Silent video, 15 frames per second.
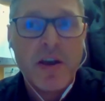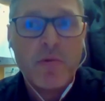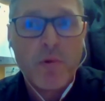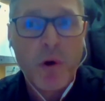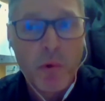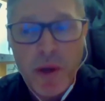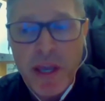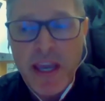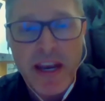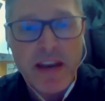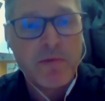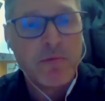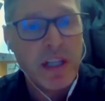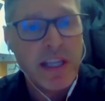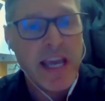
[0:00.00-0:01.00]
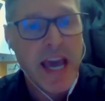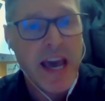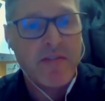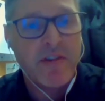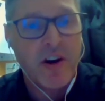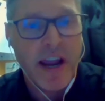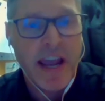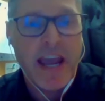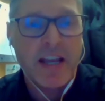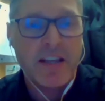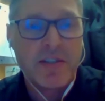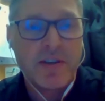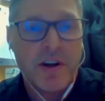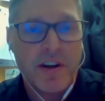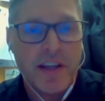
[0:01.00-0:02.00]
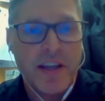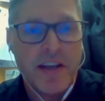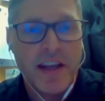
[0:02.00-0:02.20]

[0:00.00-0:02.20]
where we can really have our hands on it